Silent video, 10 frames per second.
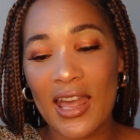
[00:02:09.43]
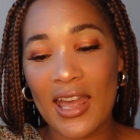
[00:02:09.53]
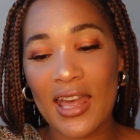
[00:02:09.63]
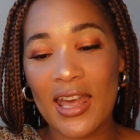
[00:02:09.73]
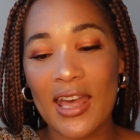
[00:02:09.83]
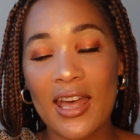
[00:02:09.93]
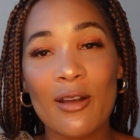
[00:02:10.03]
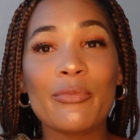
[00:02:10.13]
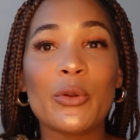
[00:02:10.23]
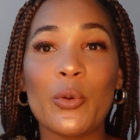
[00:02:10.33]

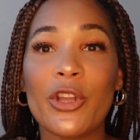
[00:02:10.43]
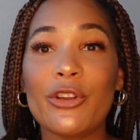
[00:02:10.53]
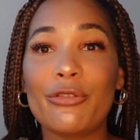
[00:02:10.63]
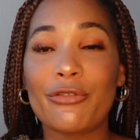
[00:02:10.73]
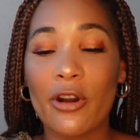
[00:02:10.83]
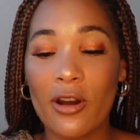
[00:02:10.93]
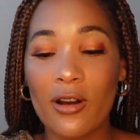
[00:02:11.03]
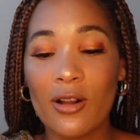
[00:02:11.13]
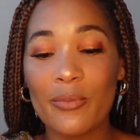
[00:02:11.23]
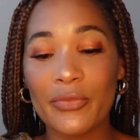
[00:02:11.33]
And where are you
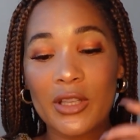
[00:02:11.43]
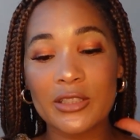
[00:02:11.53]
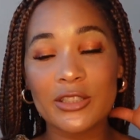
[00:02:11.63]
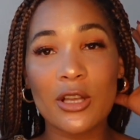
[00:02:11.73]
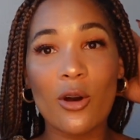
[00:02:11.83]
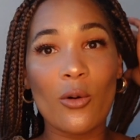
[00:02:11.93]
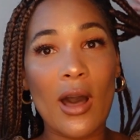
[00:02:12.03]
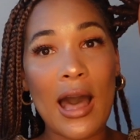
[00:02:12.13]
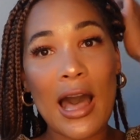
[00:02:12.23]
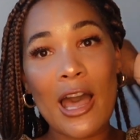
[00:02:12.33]
from? So
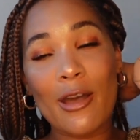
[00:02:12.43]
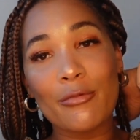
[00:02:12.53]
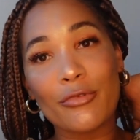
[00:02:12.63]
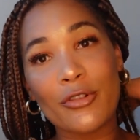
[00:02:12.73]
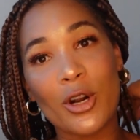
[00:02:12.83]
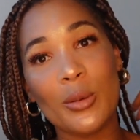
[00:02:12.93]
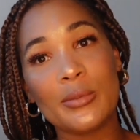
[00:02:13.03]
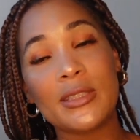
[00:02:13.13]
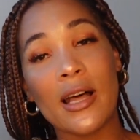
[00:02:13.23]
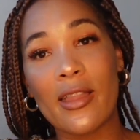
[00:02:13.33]
I'm from
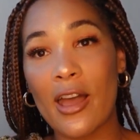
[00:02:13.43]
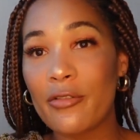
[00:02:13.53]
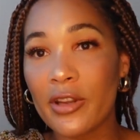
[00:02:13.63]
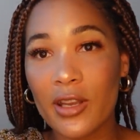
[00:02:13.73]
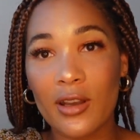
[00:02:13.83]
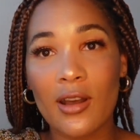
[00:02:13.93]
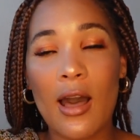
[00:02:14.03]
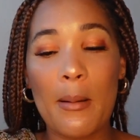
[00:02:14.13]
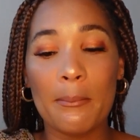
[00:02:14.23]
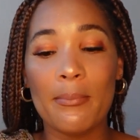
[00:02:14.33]
South Africa.
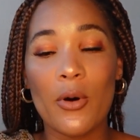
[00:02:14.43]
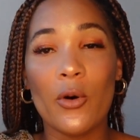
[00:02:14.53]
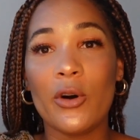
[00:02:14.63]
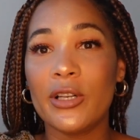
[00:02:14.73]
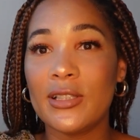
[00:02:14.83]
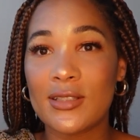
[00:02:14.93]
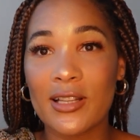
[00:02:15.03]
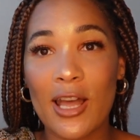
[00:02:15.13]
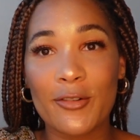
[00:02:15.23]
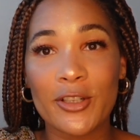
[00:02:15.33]
I'm born in
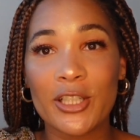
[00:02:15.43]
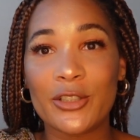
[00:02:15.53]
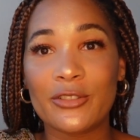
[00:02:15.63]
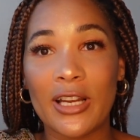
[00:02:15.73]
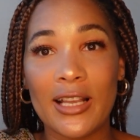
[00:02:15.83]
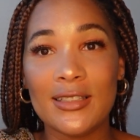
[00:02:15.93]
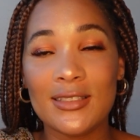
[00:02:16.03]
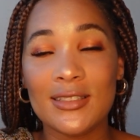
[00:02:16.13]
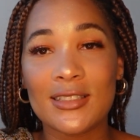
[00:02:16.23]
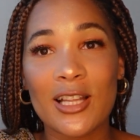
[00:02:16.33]
South Africa, raised
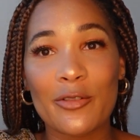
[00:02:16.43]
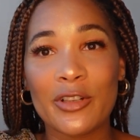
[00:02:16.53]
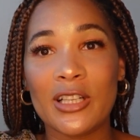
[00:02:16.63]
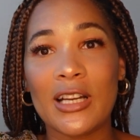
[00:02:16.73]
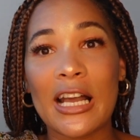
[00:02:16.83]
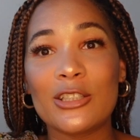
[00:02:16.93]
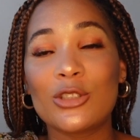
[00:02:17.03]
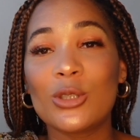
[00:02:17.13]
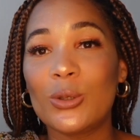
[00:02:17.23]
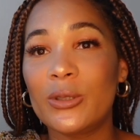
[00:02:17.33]
in South Africa, I
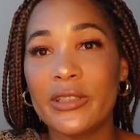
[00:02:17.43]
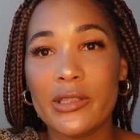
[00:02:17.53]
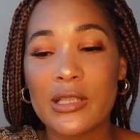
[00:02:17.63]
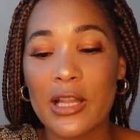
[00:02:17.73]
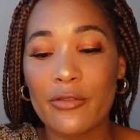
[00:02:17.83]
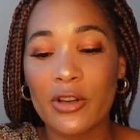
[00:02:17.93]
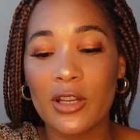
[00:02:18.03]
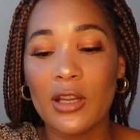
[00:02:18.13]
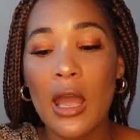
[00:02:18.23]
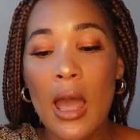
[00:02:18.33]
schooled in South
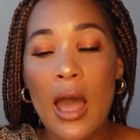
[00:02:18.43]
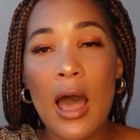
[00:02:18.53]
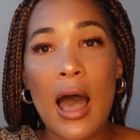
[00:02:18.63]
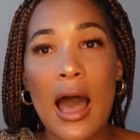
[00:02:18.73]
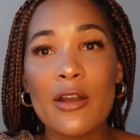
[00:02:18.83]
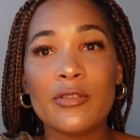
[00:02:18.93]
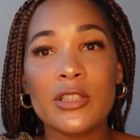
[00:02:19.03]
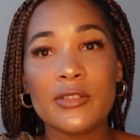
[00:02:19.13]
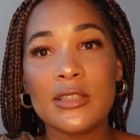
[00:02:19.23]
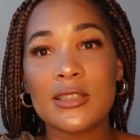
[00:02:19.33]
Africa, I've
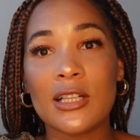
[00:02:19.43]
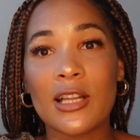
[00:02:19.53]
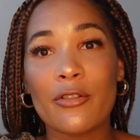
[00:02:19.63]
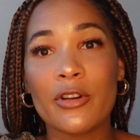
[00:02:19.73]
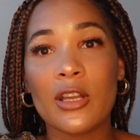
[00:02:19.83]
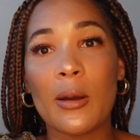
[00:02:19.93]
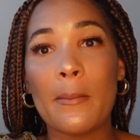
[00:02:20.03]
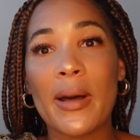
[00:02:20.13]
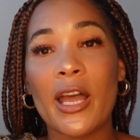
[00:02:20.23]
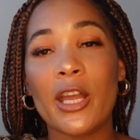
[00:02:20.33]
lived in South Africa
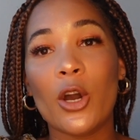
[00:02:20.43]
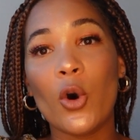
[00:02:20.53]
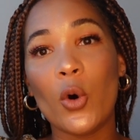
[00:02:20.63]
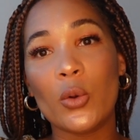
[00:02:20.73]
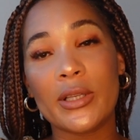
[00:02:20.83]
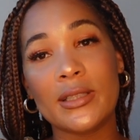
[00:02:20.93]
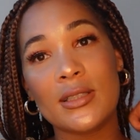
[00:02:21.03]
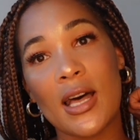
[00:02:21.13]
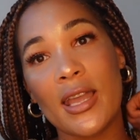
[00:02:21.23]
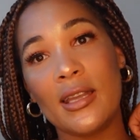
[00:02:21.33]
my whole
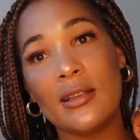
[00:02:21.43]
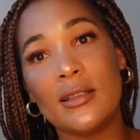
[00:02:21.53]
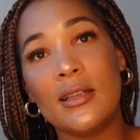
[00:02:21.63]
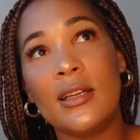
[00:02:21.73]
entire